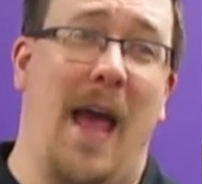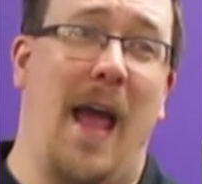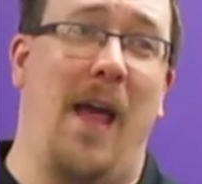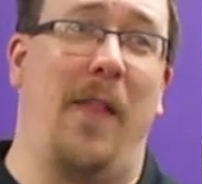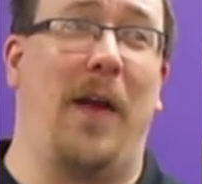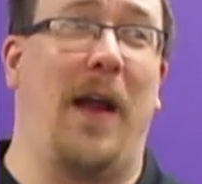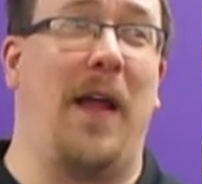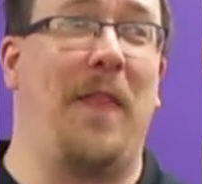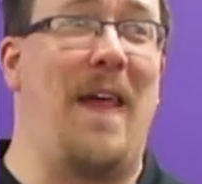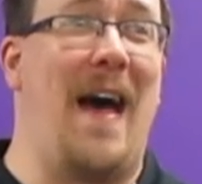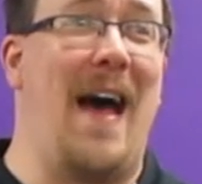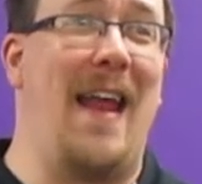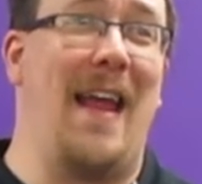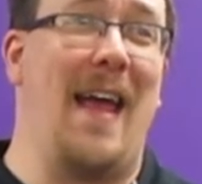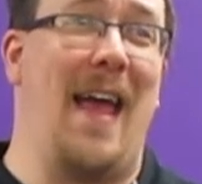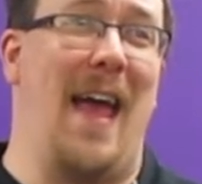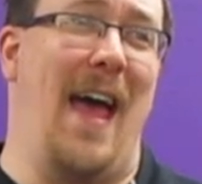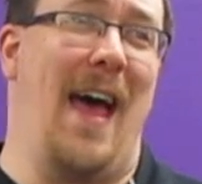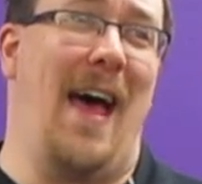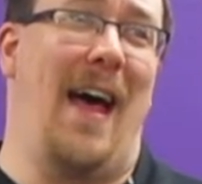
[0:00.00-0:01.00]
hey, look at
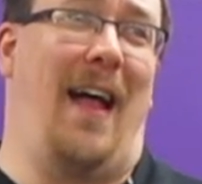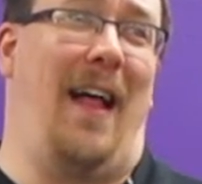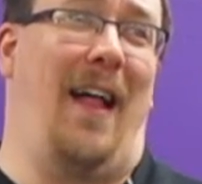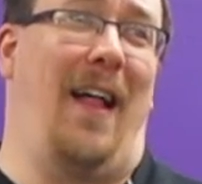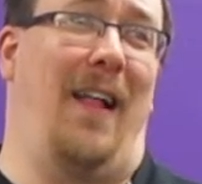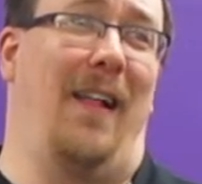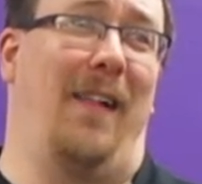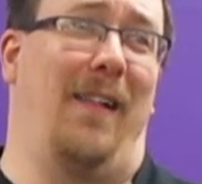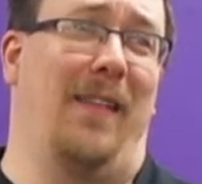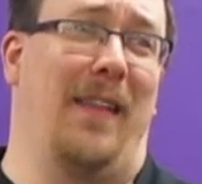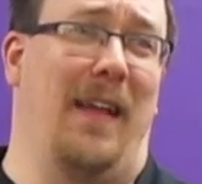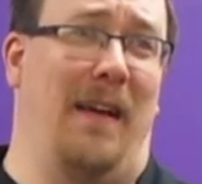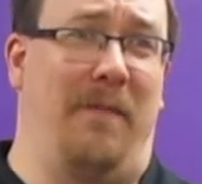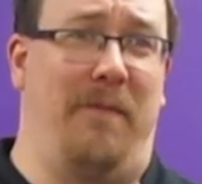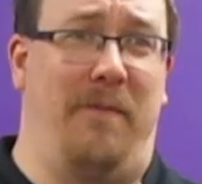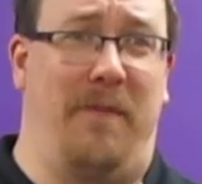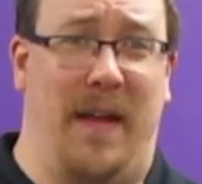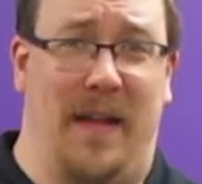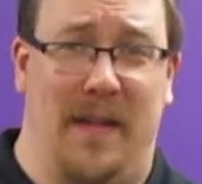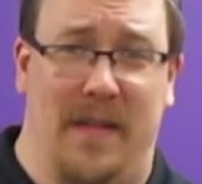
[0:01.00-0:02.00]
that
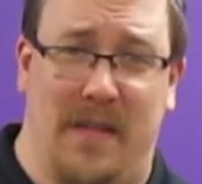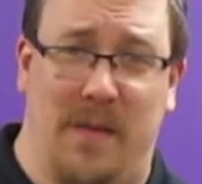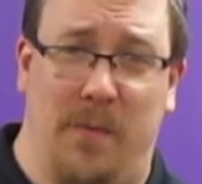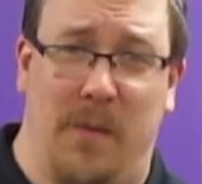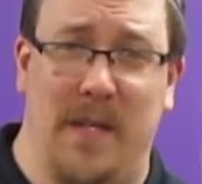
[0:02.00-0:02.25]
elephant.